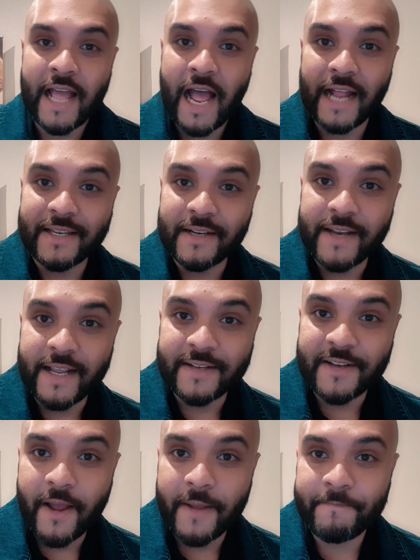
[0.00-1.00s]
until next
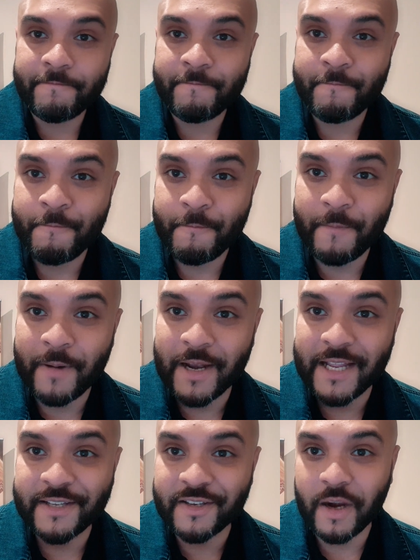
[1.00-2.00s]
time
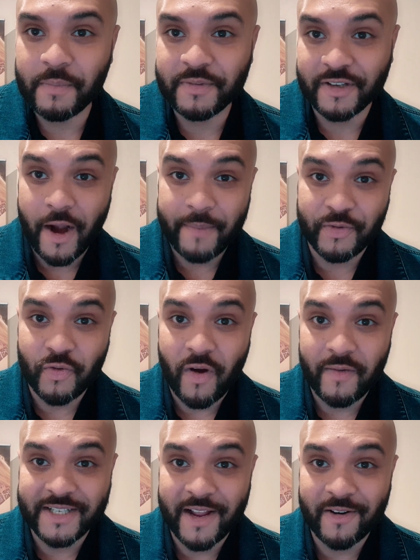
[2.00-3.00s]
please subscribe to
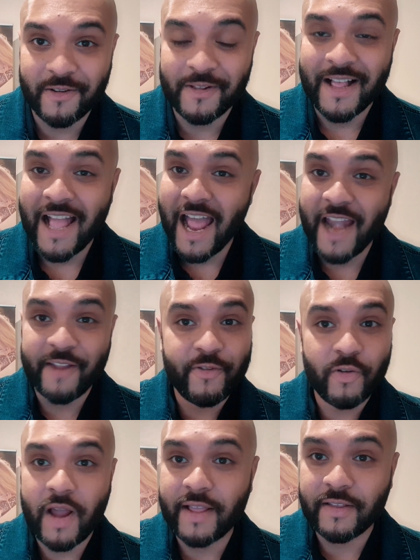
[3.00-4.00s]
our channel and if you
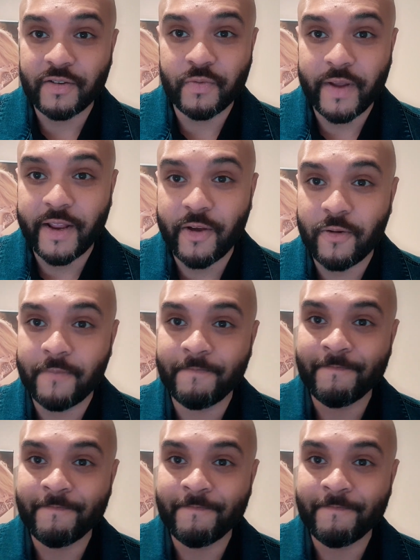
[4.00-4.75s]
like this video